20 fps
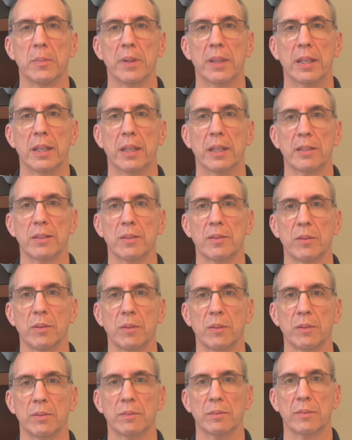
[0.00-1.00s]

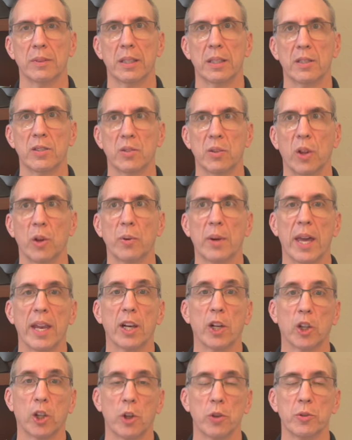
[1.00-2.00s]
It's
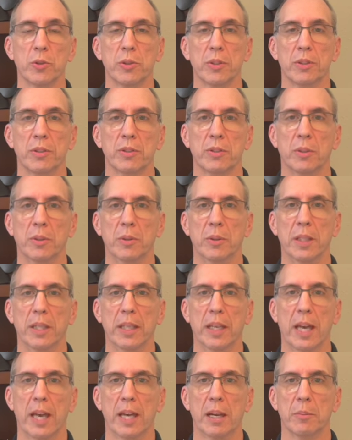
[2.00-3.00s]
located closest to
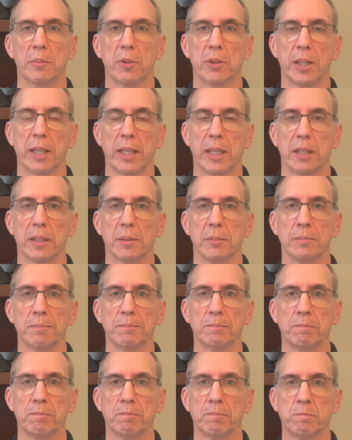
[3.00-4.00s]
the Animal Kingdom.
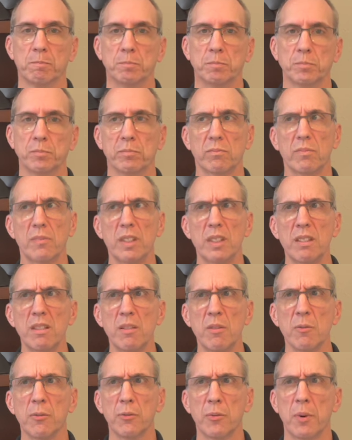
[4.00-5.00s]

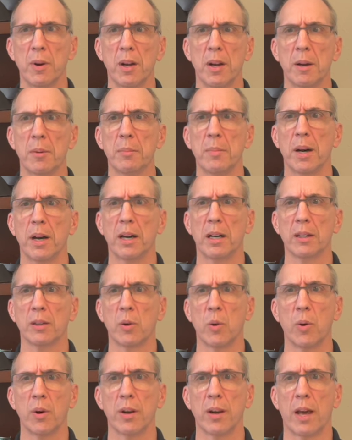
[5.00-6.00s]
From
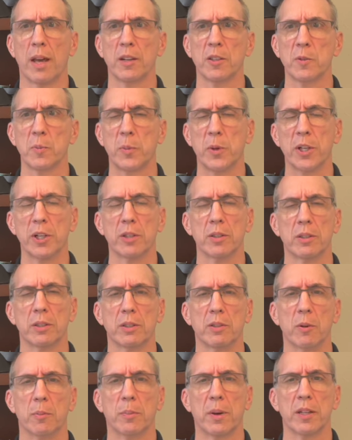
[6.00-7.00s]
Coronado Springs,
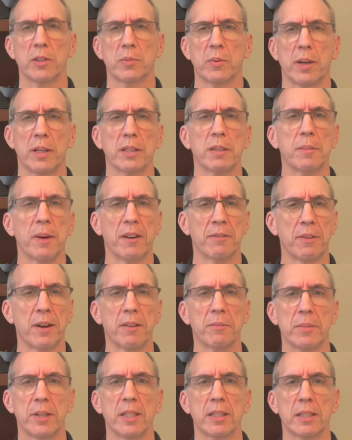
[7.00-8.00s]
your bus ride's about
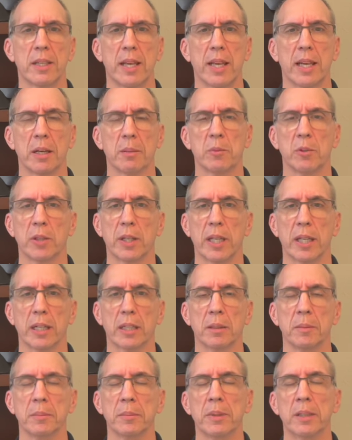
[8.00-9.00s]
5 minutes to Animal
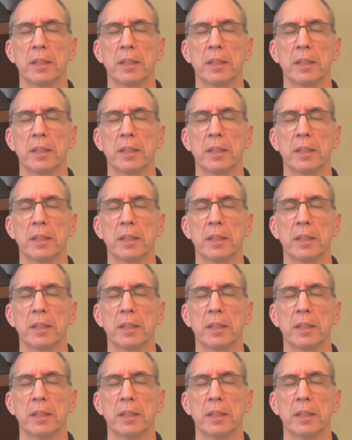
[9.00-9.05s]
Kingdom.